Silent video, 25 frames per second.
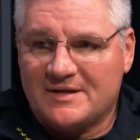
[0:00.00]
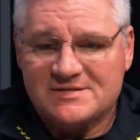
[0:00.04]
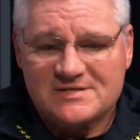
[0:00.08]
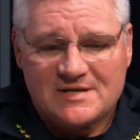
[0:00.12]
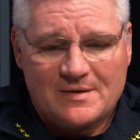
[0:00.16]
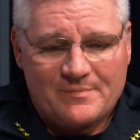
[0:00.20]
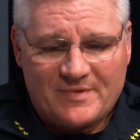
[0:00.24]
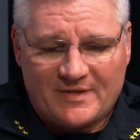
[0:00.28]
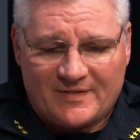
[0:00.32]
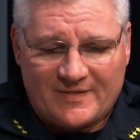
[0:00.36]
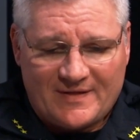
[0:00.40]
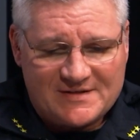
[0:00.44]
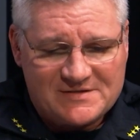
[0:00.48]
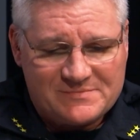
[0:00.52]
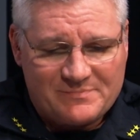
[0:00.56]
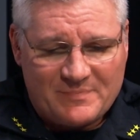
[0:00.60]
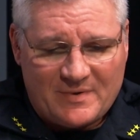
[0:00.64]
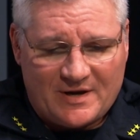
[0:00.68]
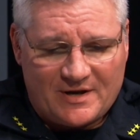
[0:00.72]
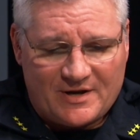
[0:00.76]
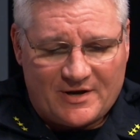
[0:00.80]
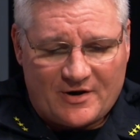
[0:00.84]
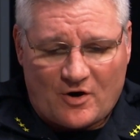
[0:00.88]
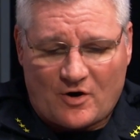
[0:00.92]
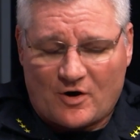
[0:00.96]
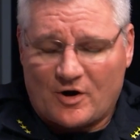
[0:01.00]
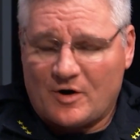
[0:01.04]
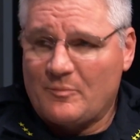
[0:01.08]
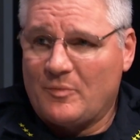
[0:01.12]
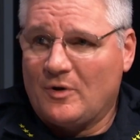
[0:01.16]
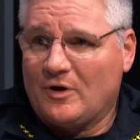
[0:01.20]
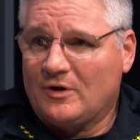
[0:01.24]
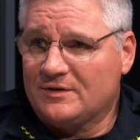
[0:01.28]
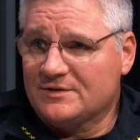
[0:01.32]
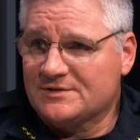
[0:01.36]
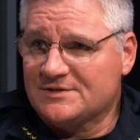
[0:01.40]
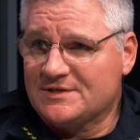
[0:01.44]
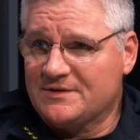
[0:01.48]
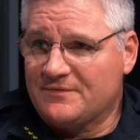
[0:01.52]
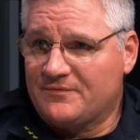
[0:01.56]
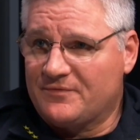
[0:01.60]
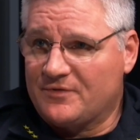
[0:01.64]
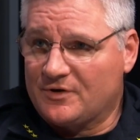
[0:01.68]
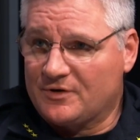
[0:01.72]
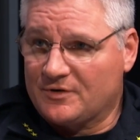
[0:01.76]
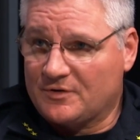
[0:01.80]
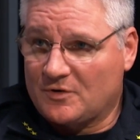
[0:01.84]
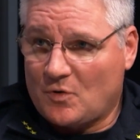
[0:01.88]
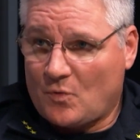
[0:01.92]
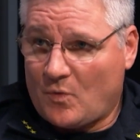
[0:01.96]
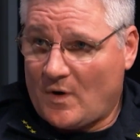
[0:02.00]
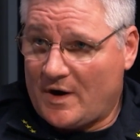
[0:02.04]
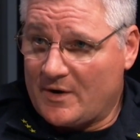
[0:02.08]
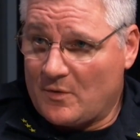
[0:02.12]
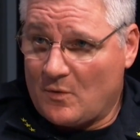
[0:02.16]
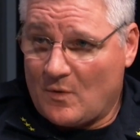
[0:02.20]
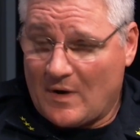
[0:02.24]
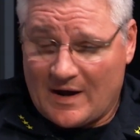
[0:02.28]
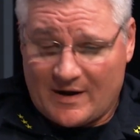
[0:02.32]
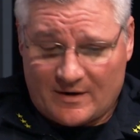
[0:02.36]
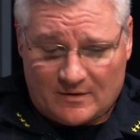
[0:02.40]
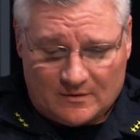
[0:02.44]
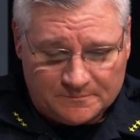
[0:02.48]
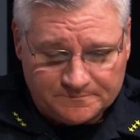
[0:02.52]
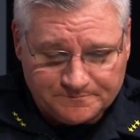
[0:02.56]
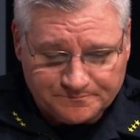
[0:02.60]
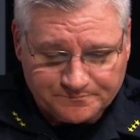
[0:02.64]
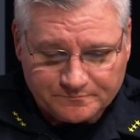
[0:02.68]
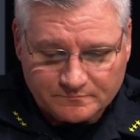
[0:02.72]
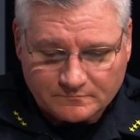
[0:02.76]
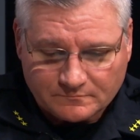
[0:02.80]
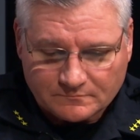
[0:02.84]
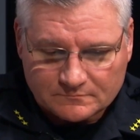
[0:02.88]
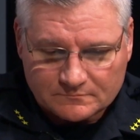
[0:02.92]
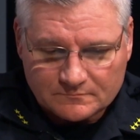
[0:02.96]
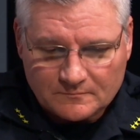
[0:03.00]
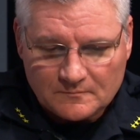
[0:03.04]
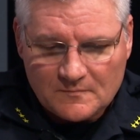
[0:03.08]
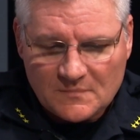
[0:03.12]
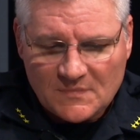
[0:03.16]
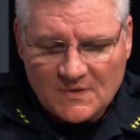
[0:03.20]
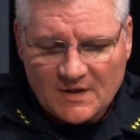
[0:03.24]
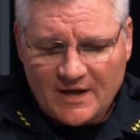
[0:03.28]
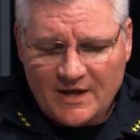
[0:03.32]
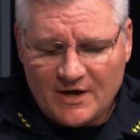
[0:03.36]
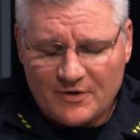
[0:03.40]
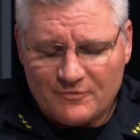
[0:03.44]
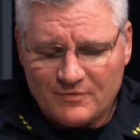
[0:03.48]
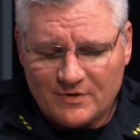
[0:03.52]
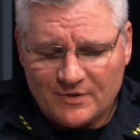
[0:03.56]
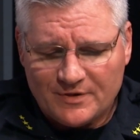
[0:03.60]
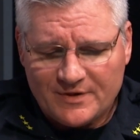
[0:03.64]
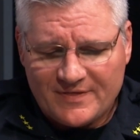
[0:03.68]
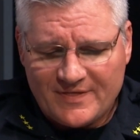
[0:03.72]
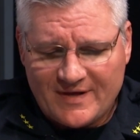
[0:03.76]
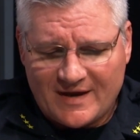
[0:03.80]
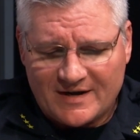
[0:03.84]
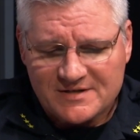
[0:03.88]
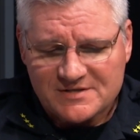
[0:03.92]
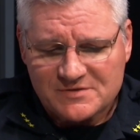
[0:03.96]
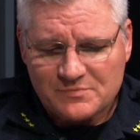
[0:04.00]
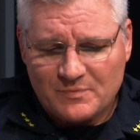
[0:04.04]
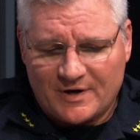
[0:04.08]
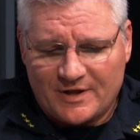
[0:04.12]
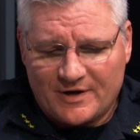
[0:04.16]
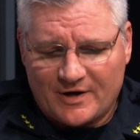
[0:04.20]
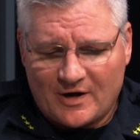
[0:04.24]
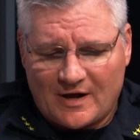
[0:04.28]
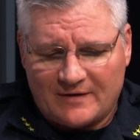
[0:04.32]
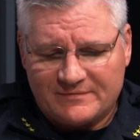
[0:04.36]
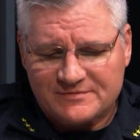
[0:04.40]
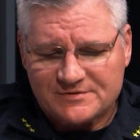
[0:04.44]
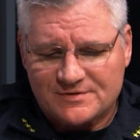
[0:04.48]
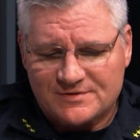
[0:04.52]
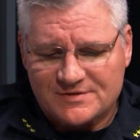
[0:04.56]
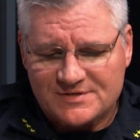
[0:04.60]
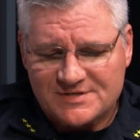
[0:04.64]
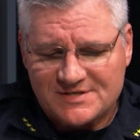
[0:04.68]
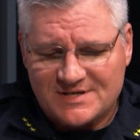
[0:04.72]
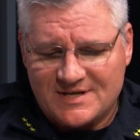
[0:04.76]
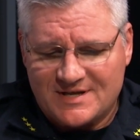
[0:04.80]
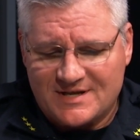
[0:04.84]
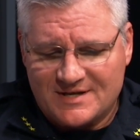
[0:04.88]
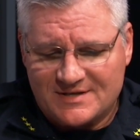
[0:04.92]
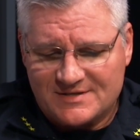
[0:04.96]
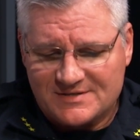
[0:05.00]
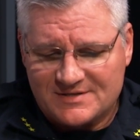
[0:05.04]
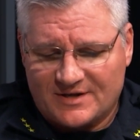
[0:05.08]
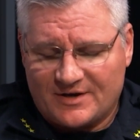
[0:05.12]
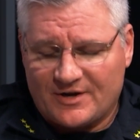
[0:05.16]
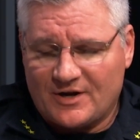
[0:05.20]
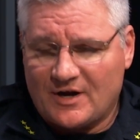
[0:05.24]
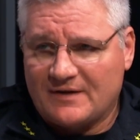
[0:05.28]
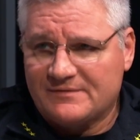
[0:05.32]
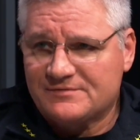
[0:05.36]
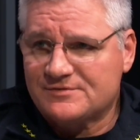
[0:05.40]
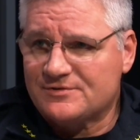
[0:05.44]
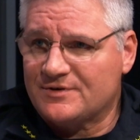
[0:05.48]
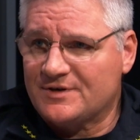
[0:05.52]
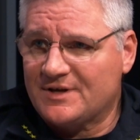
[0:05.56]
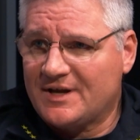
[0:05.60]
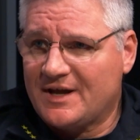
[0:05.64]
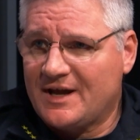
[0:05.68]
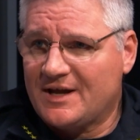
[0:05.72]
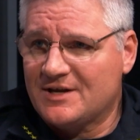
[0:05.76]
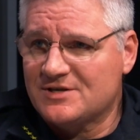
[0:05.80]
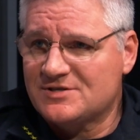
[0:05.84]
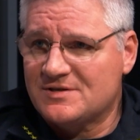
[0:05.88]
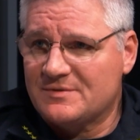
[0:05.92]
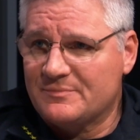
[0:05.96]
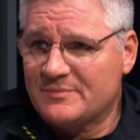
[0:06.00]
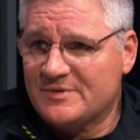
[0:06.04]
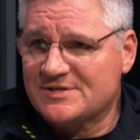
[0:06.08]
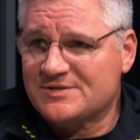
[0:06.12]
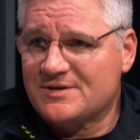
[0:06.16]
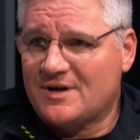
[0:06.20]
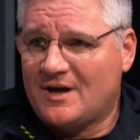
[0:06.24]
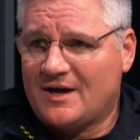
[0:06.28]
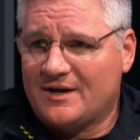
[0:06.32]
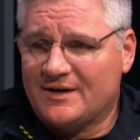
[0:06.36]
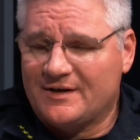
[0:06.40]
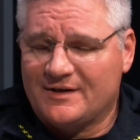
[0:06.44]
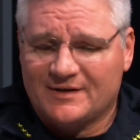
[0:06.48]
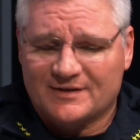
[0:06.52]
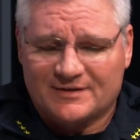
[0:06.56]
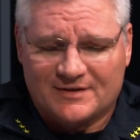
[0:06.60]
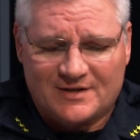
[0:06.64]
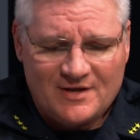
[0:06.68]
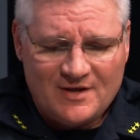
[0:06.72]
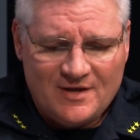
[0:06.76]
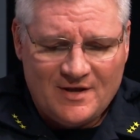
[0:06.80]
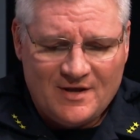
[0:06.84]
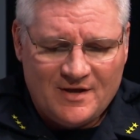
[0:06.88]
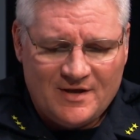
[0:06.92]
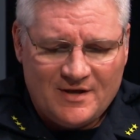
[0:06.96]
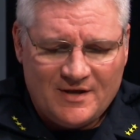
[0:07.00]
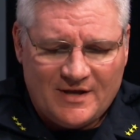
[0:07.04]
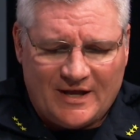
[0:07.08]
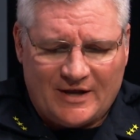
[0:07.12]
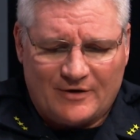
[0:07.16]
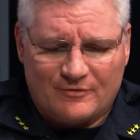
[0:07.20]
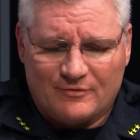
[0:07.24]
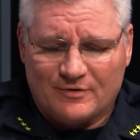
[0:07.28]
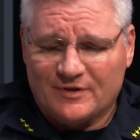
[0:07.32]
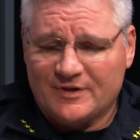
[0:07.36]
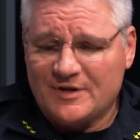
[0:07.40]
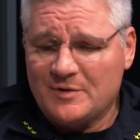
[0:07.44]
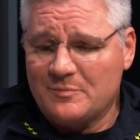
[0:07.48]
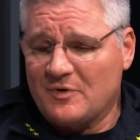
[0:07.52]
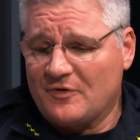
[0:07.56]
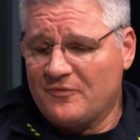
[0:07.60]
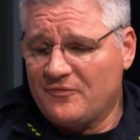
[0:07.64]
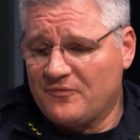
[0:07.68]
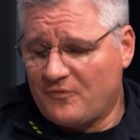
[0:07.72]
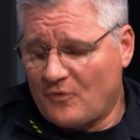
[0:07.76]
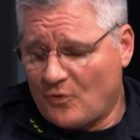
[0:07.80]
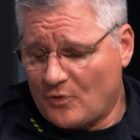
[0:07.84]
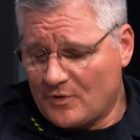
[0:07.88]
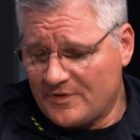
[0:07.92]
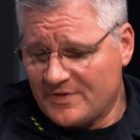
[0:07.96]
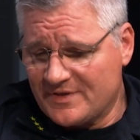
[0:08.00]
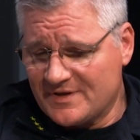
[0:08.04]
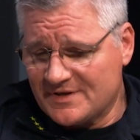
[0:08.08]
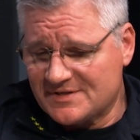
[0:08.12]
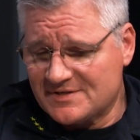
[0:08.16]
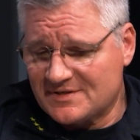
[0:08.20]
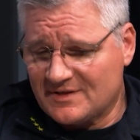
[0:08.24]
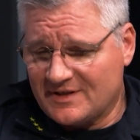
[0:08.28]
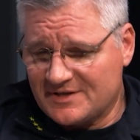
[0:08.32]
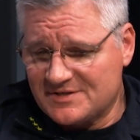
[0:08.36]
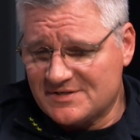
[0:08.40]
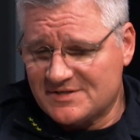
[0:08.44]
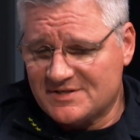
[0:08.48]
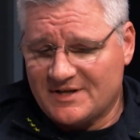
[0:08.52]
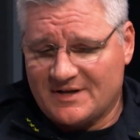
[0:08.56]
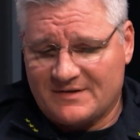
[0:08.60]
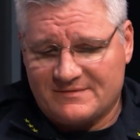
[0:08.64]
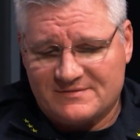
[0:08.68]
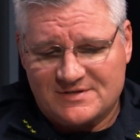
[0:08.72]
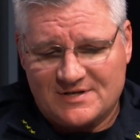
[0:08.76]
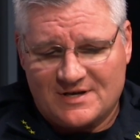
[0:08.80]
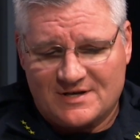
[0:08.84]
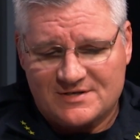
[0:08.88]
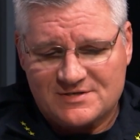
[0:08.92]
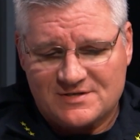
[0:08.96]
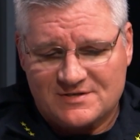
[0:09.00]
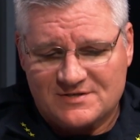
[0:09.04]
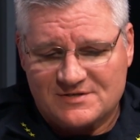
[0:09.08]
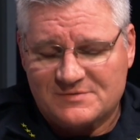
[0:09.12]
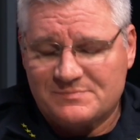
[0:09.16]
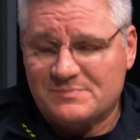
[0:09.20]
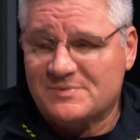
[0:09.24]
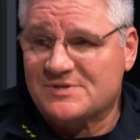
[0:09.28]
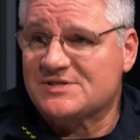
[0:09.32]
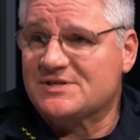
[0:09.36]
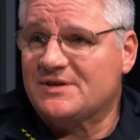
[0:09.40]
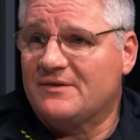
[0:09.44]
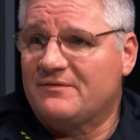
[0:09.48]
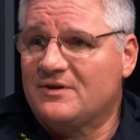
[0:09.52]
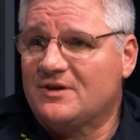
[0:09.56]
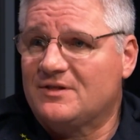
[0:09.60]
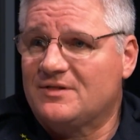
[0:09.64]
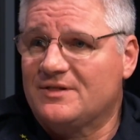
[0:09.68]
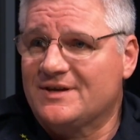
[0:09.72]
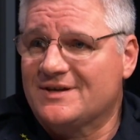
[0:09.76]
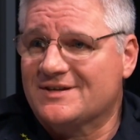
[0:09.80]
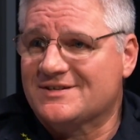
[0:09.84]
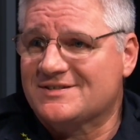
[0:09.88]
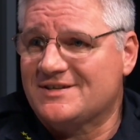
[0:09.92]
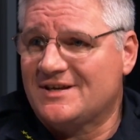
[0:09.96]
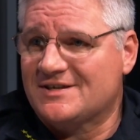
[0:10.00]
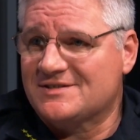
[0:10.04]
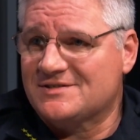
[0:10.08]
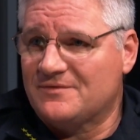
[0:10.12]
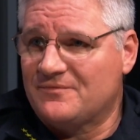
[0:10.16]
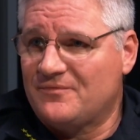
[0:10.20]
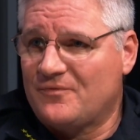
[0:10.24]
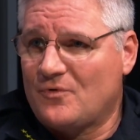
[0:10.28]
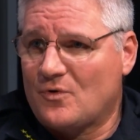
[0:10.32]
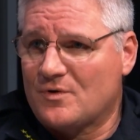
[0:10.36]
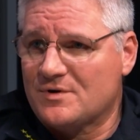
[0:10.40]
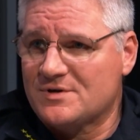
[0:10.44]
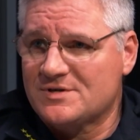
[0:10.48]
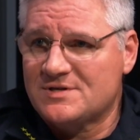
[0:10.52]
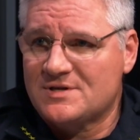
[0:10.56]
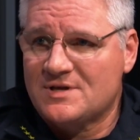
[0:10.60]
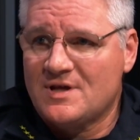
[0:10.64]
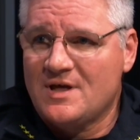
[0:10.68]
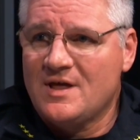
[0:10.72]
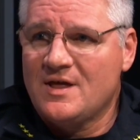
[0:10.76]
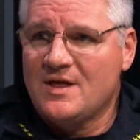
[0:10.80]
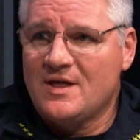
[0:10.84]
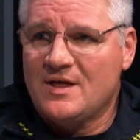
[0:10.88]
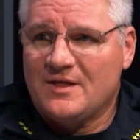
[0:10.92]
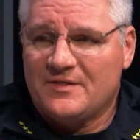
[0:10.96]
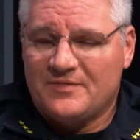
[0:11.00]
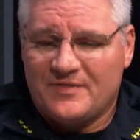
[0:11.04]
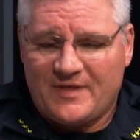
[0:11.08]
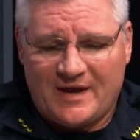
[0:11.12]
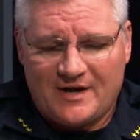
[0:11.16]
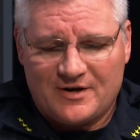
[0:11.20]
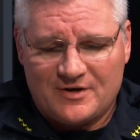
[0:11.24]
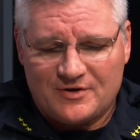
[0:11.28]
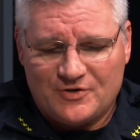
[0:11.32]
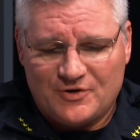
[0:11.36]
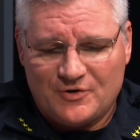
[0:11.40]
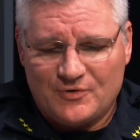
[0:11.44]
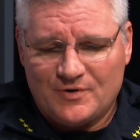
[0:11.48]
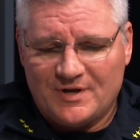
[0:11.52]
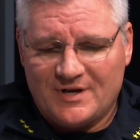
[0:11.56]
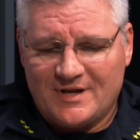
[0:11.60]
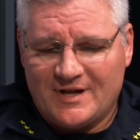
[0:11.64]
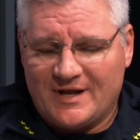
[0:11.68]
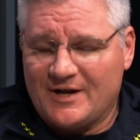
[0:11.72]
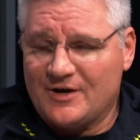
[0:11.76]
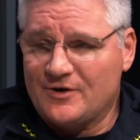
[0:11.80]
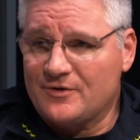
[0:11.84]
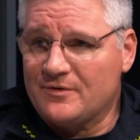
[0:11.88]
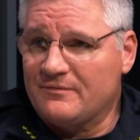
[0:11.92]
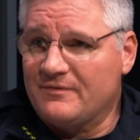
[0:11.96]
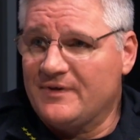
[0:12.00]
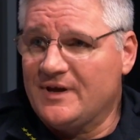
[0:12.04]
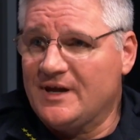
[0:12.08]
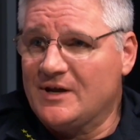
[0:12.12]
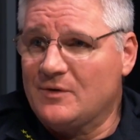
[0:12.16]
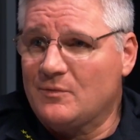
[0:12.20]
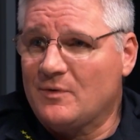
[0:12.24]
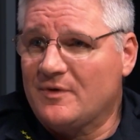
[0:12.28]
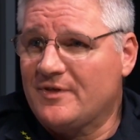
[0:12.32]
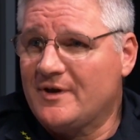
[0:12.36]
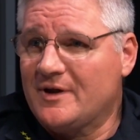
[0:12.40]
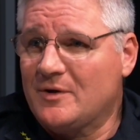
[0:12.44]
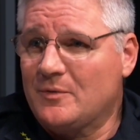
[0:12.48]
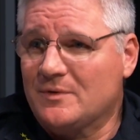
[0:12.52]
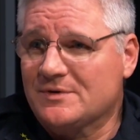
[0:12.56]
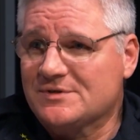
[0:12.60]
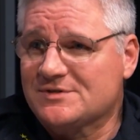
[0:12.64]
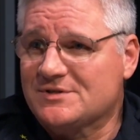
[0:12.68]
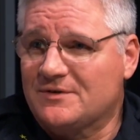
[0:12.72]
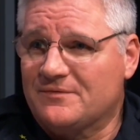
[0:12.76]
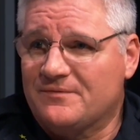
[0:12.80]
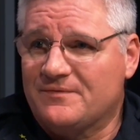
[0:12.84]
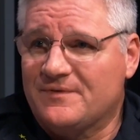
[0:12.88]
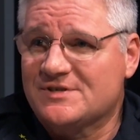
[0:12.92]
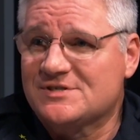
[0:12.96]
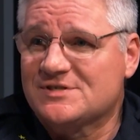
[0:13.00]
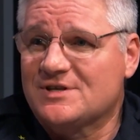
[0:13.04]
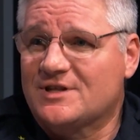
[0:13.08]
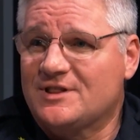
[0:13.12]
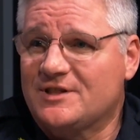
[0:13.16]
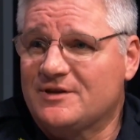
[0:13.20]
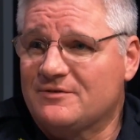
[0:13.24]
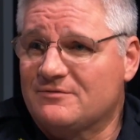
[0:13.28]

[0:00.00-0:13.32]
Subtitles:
something that's been in our policy for quite a while. And really that is when an officer sees an officer engaged in misconduct. And really before this legislative session, specifically excessive force, they had a duty to intervene, whether that was to physically